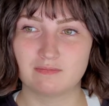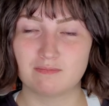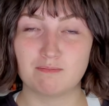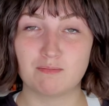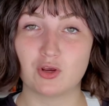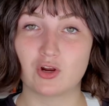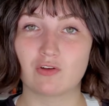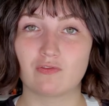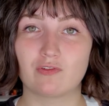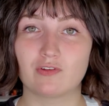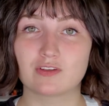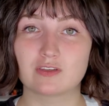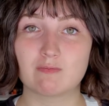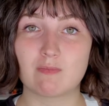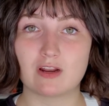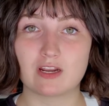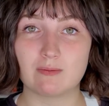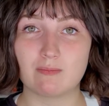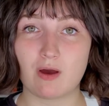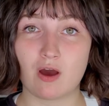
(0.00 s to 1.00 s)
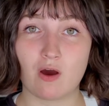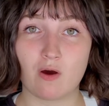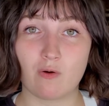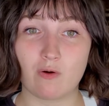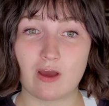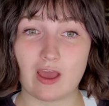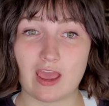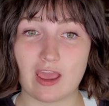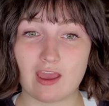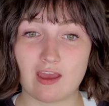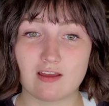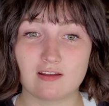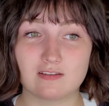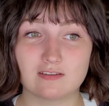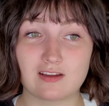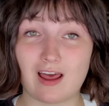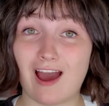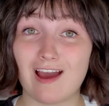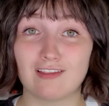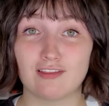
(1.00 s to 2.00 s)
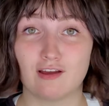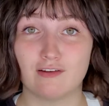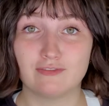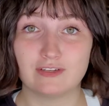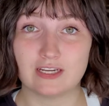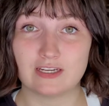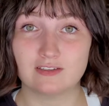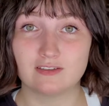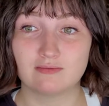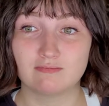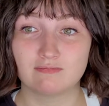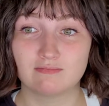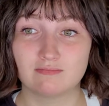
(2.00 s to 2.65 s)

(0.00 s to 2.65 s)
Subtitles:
beautiful smutty bow, and I loved it.